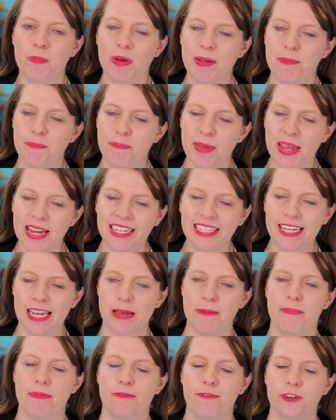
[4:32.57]
my big
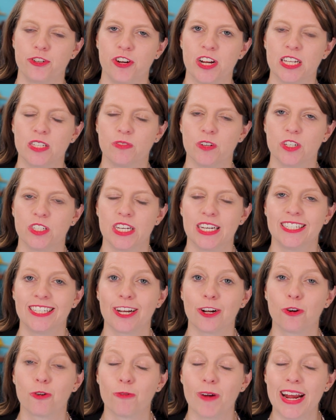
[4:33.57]
tip for transfers is
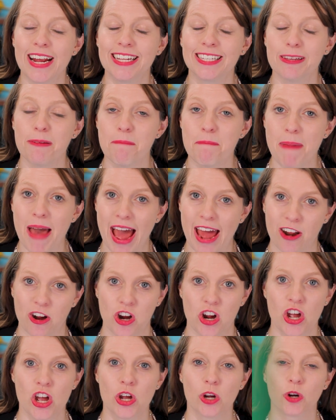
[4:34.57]
that grades matter.